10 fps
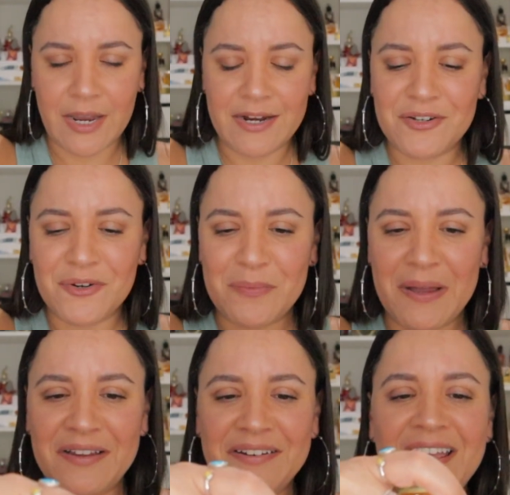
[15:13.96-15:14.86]
kind of
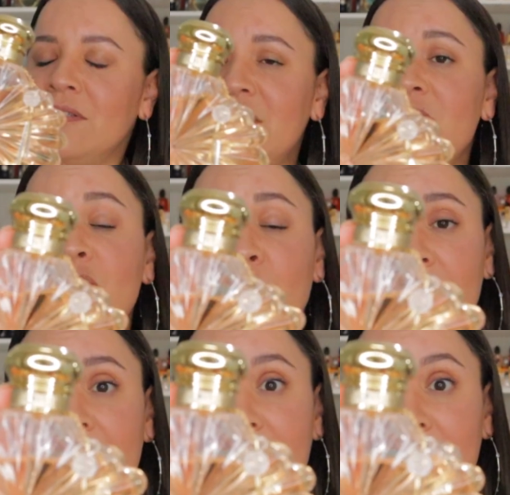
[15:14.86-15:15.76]
gourmand. This is
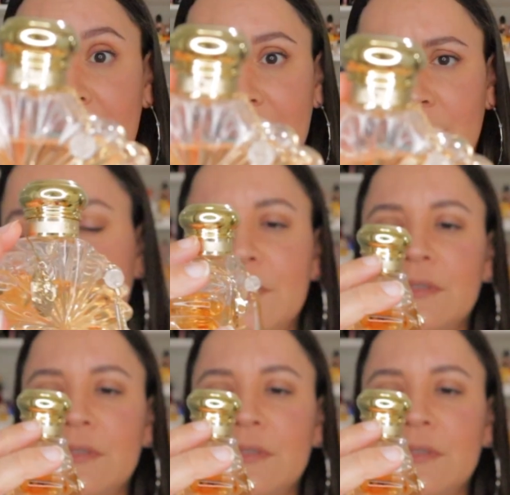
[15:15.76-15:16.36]
Soleil Lalique.